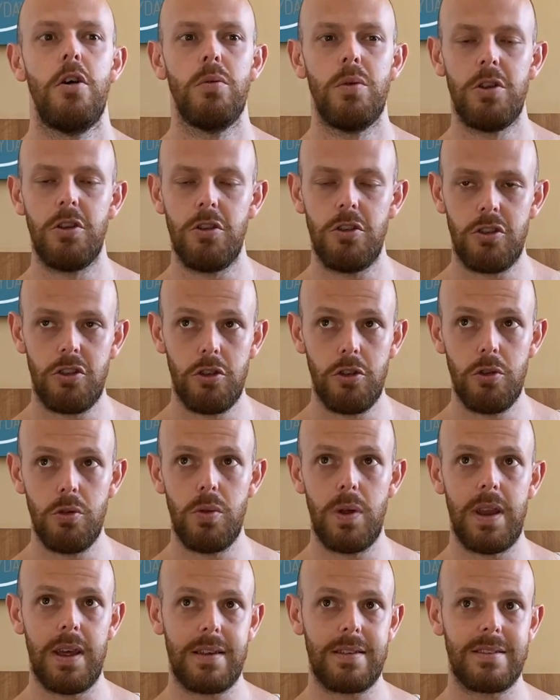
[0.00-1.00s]
When you
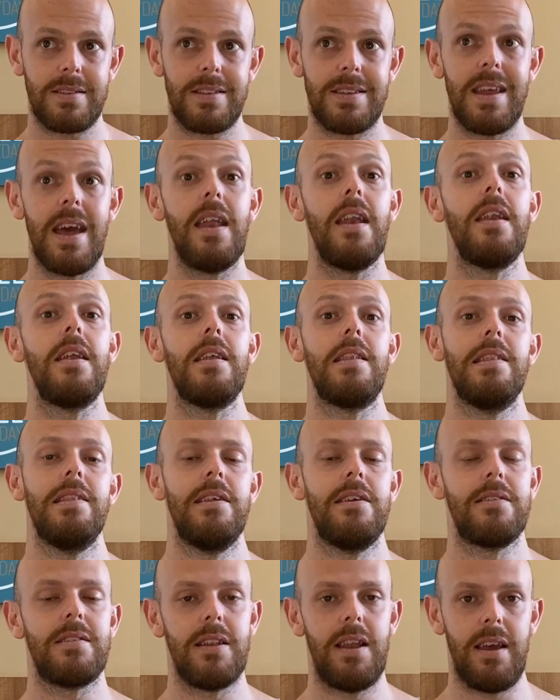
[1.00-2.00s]
do an extended
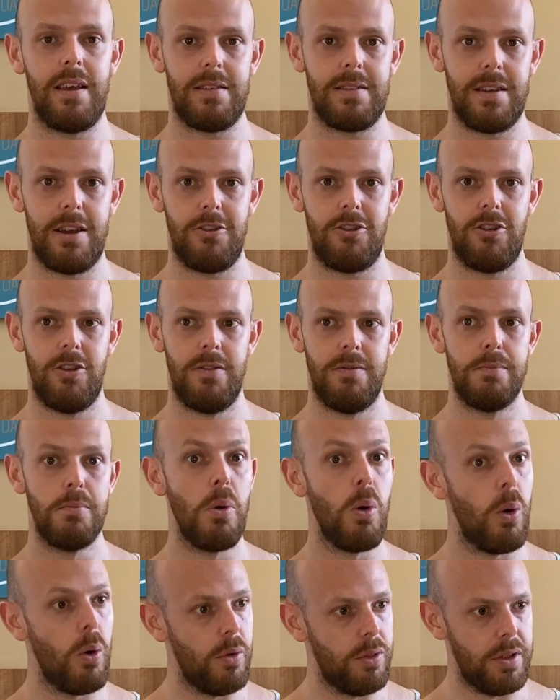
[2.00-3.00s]
listening session,
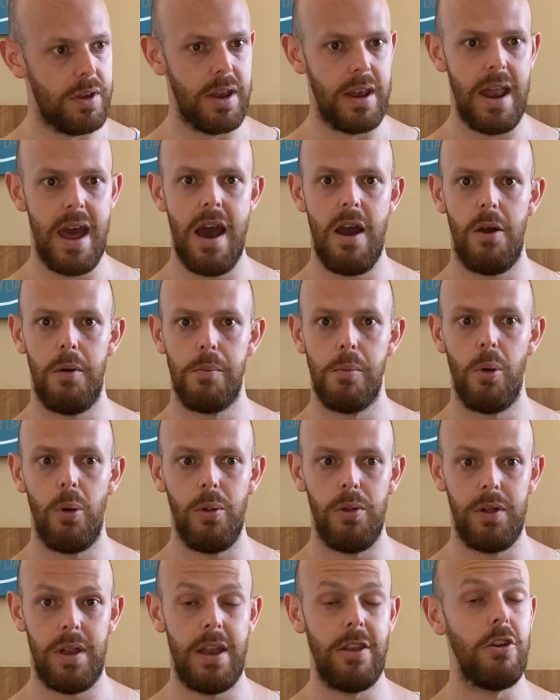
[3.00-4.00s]
more than an hour,
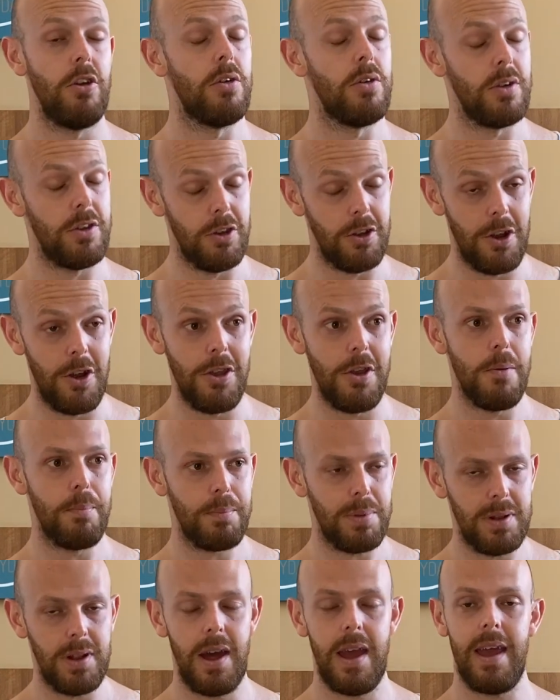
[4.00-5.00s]
and you're
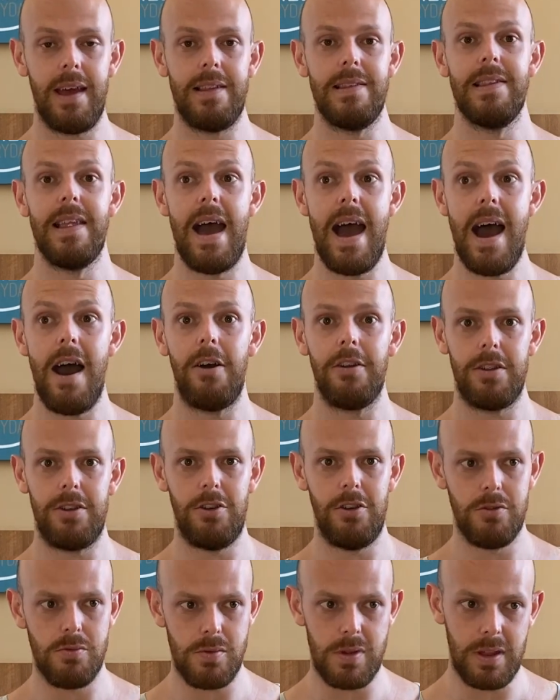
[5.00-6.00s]
playing loud
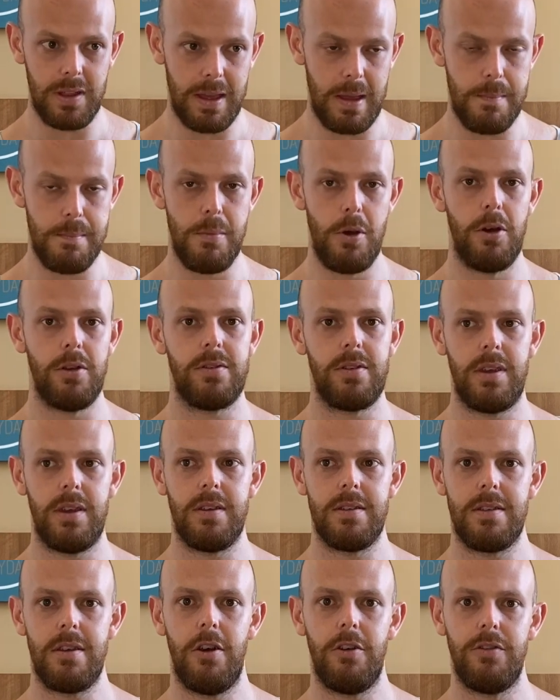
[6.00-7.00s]
and you're really immersing
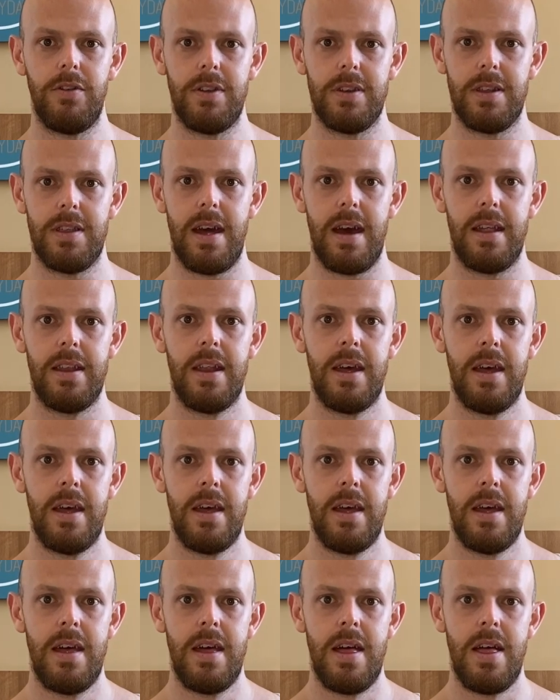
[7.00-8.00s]
yourself into
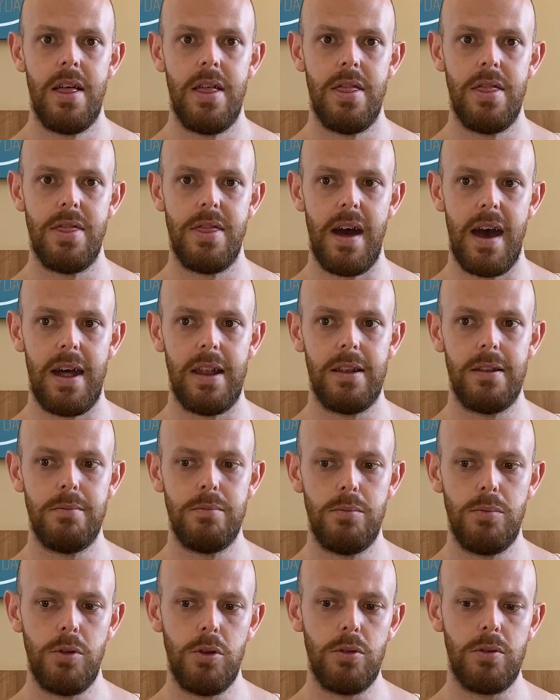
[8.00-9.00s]
that
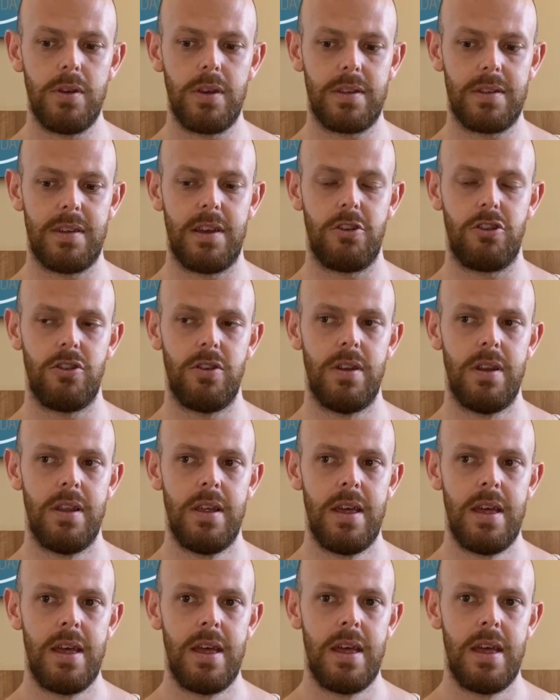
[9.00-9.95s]
music session,